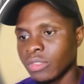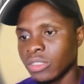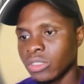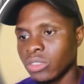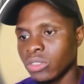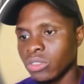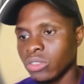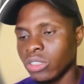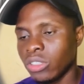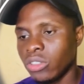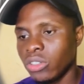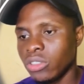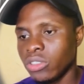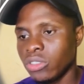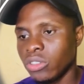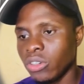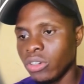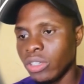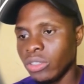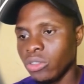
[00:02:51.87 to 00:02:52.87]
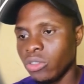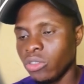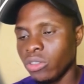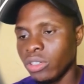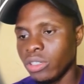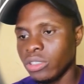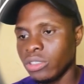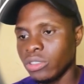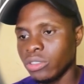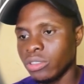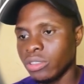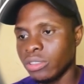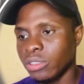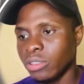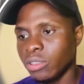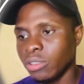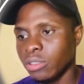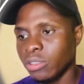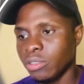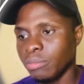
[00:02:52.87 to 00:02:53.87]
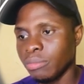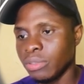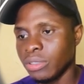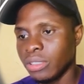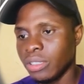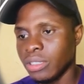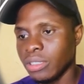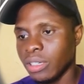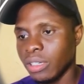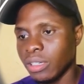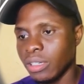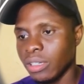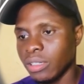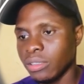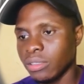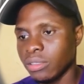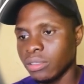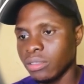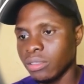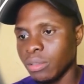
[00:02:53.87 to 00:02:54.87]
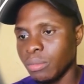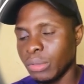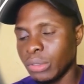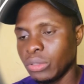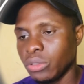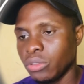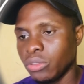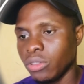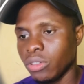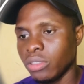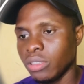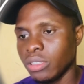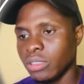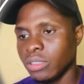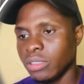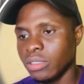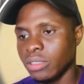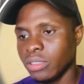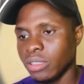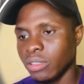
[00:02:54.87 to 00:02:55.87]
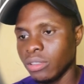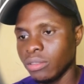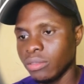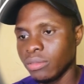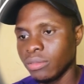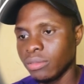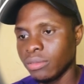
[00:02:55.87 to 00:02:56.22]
So click on this connect to connect your TikTok business account. I'm going to connect it now.